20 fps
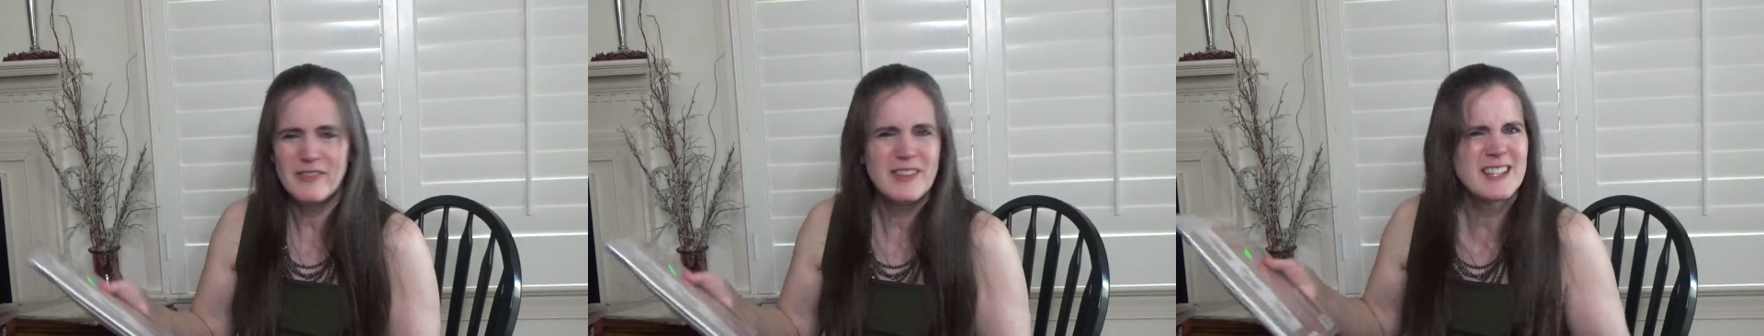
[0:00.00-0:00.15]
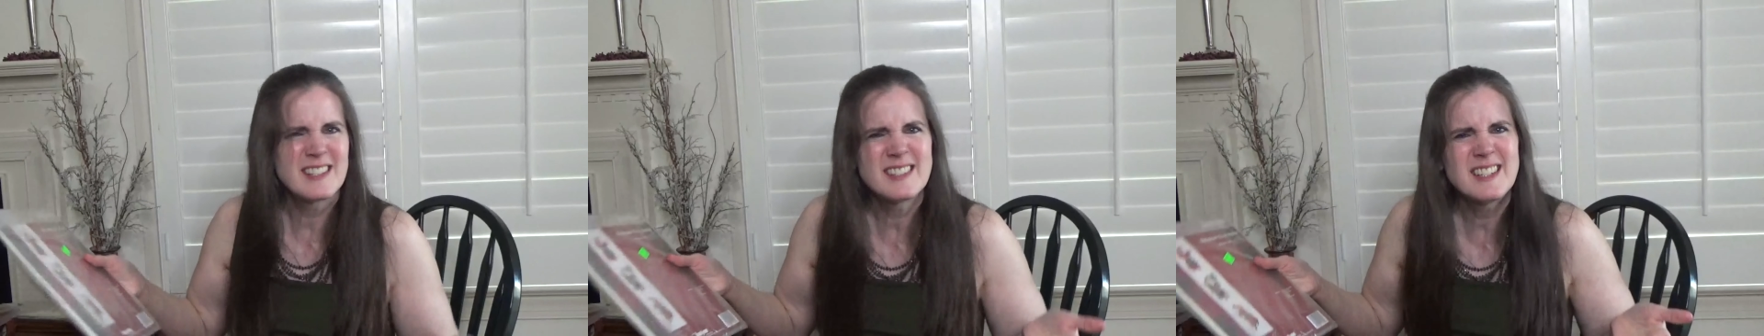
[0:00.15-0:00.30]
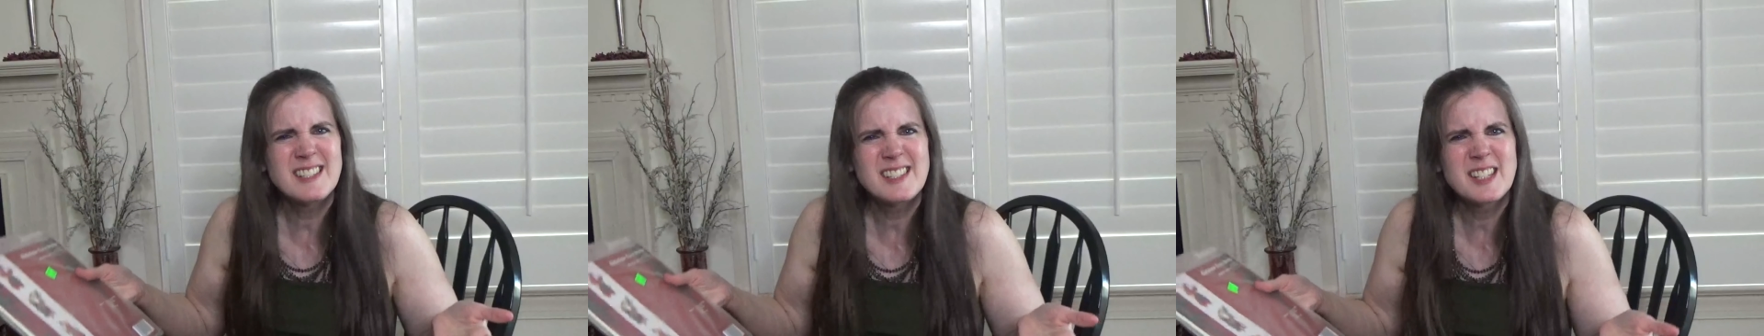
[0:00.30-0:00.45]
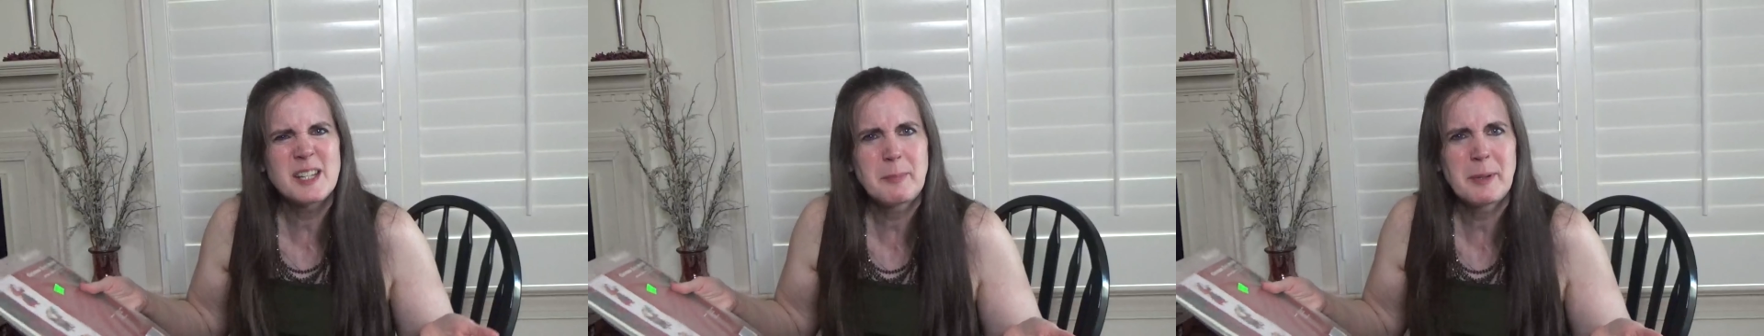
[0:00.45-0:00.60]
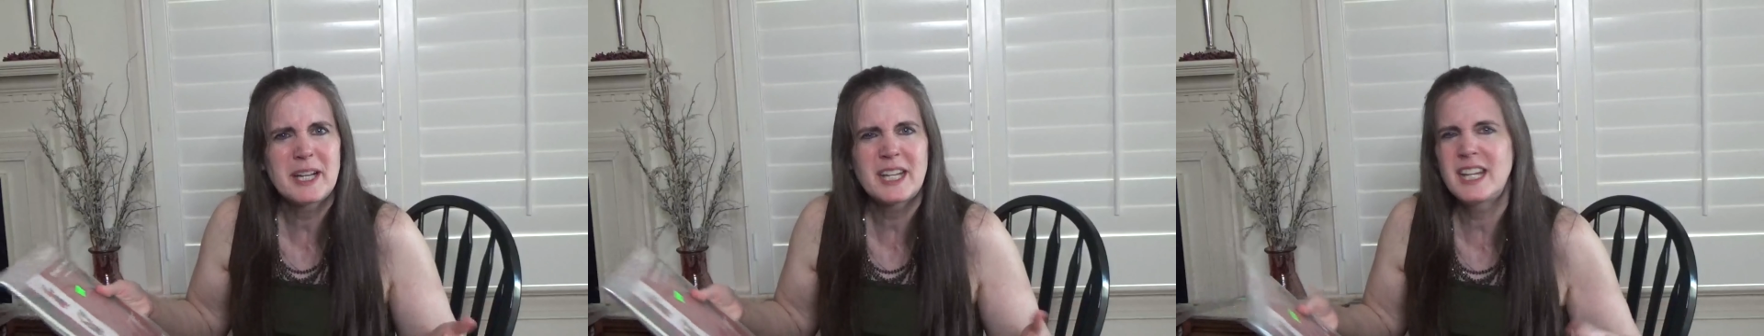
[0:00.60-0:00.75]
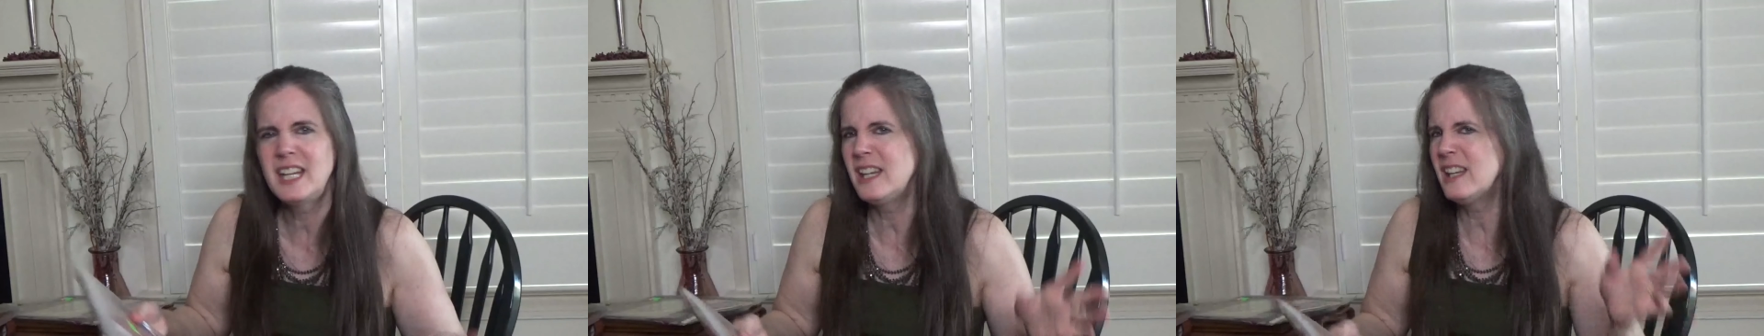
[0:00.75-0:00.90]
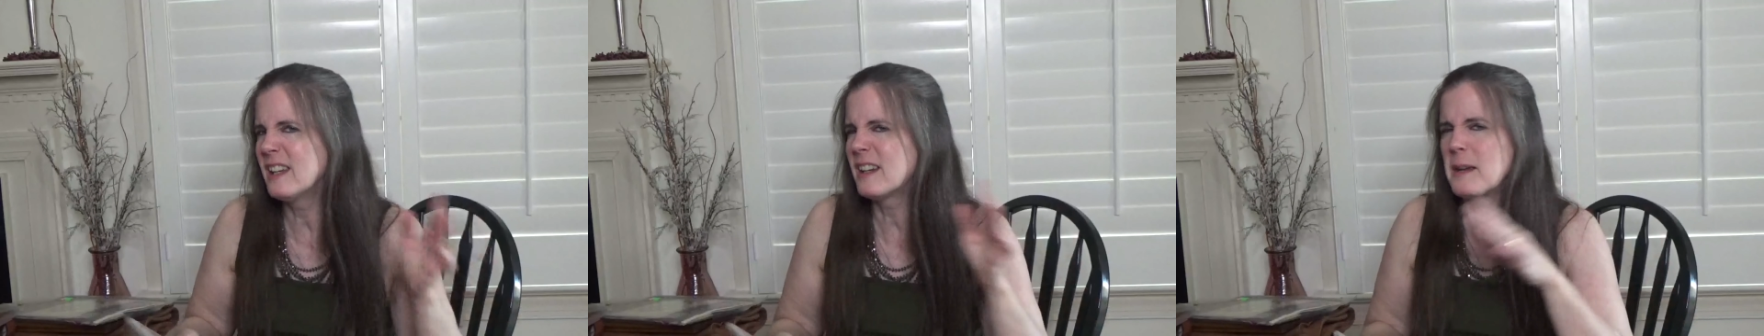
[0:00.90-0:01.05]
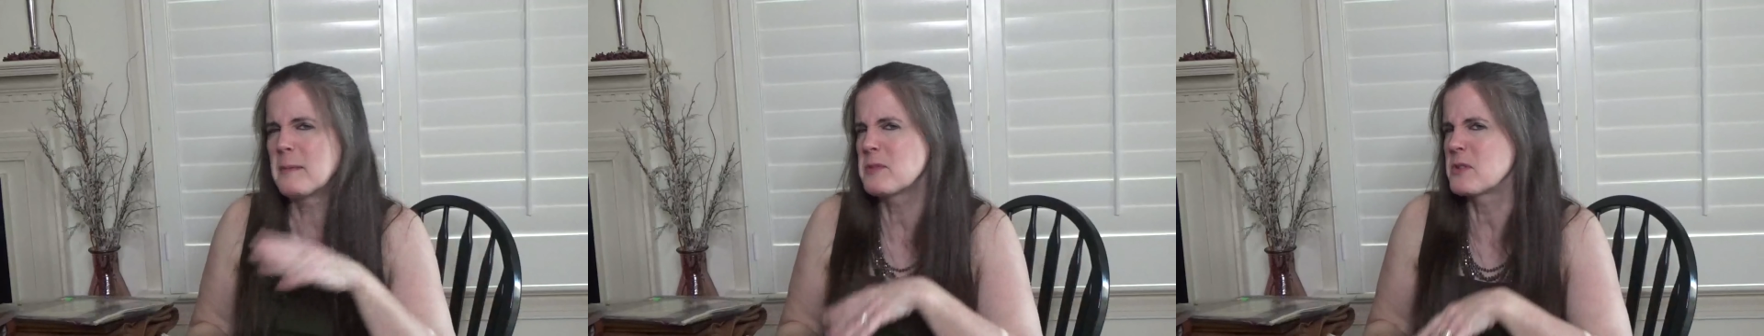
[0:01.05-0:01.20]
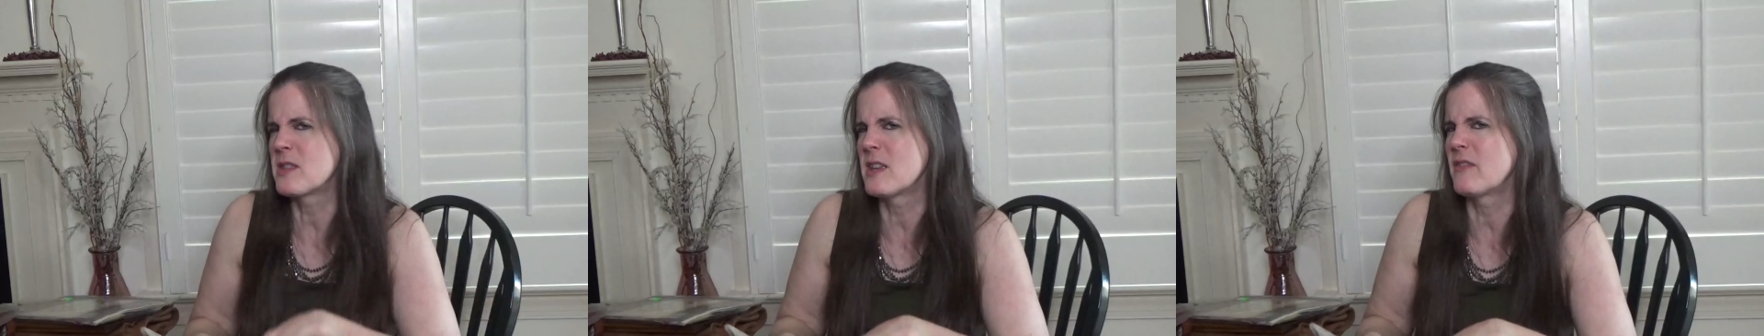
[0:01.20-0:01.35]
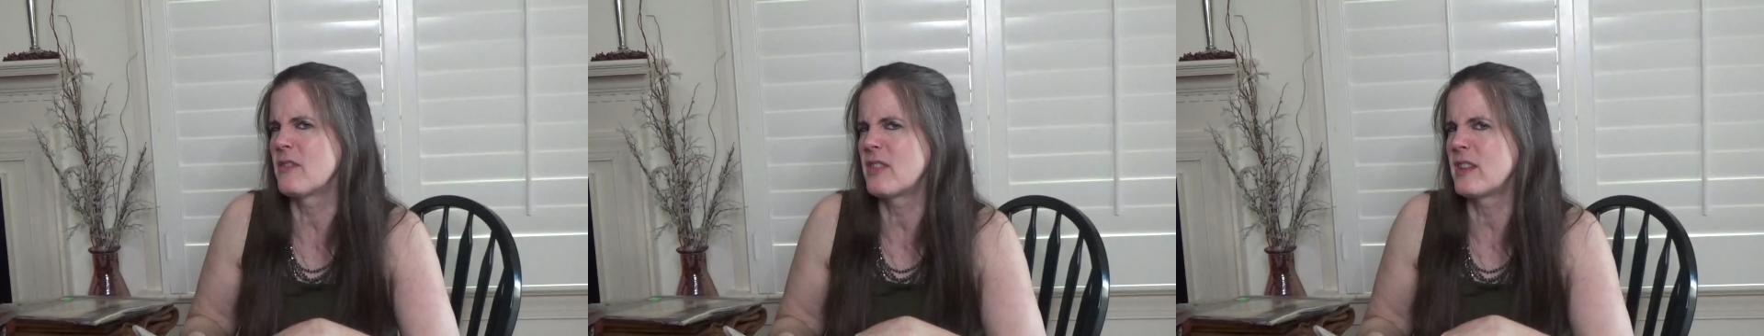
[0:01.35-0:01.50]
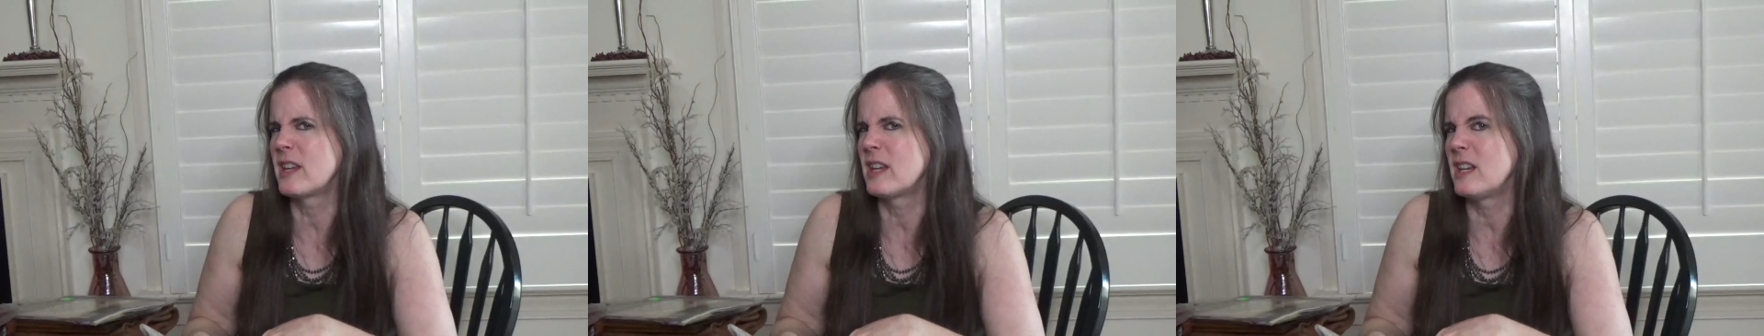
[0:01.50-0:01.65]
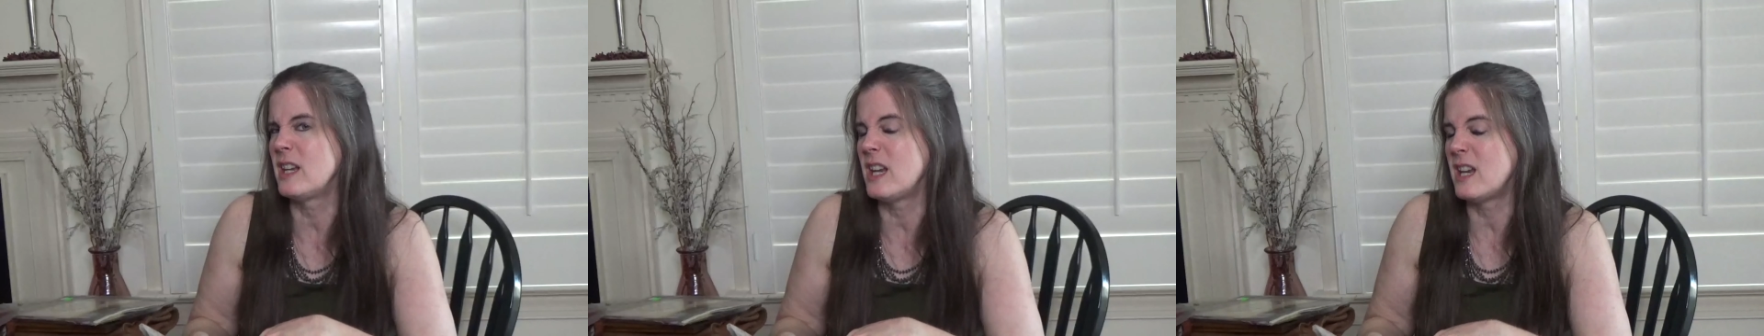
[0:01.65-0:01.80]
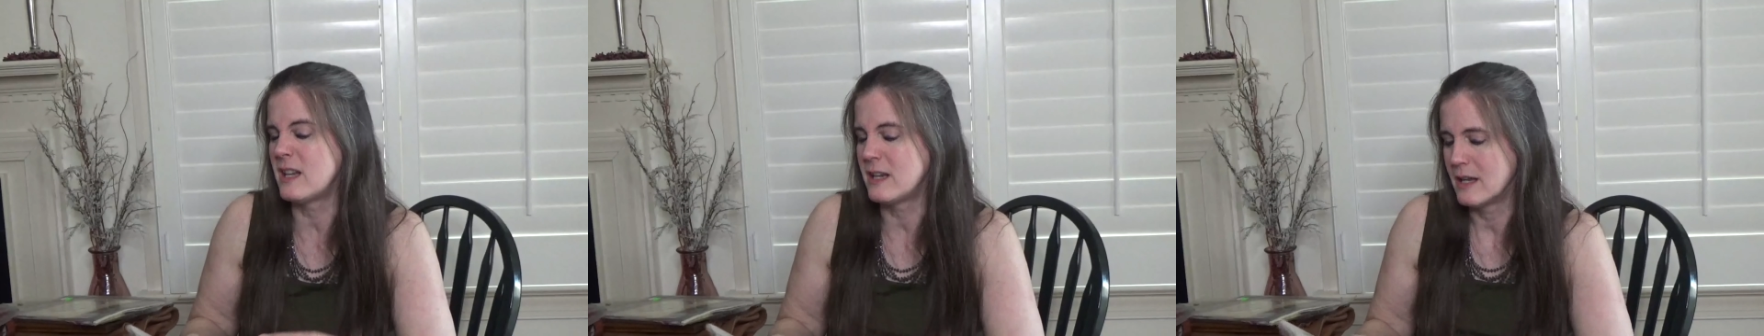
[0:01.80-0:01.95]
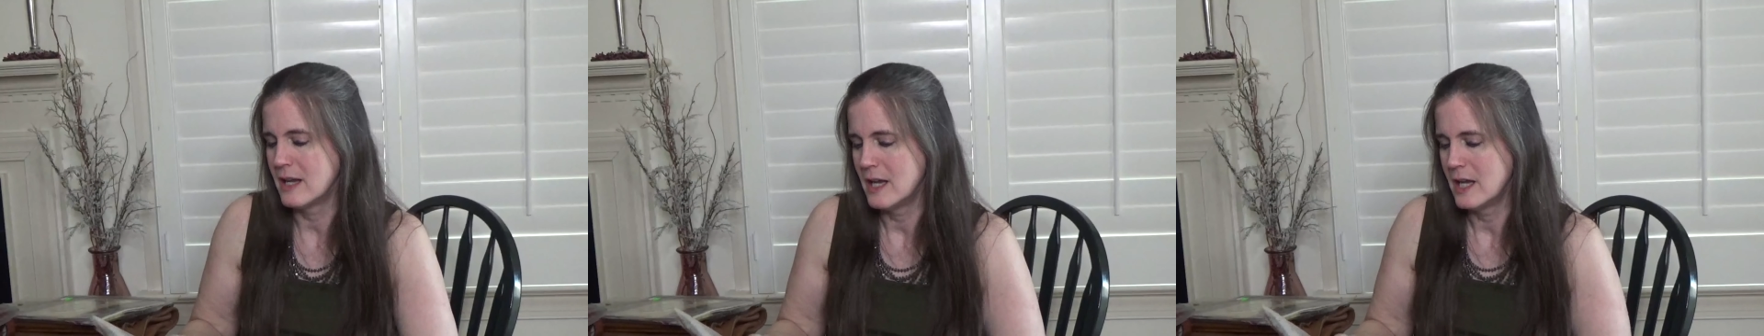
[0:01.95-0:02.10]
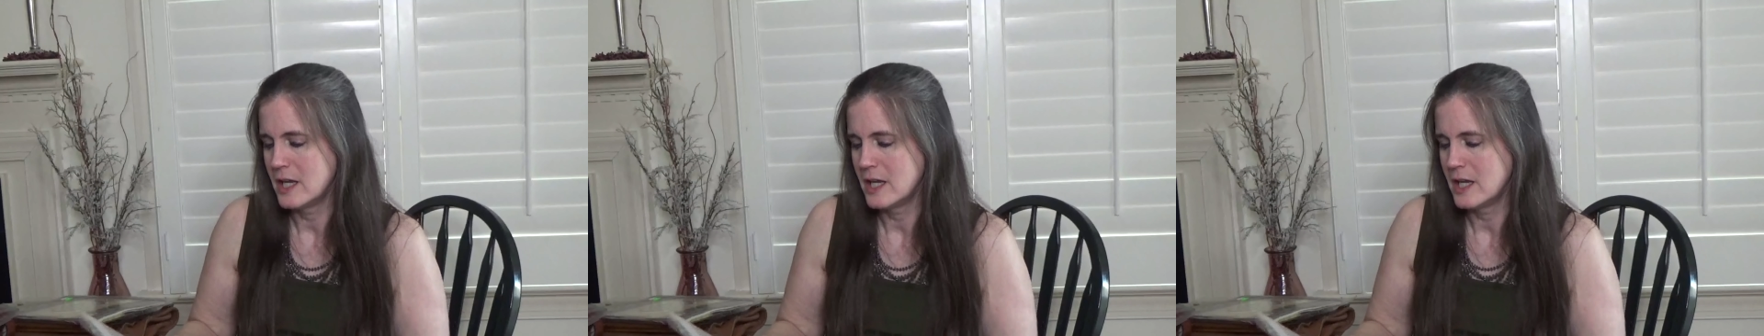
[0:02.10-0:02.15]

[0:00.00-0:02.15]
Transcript: That's the nice thing about a kit. It comes with everything you need.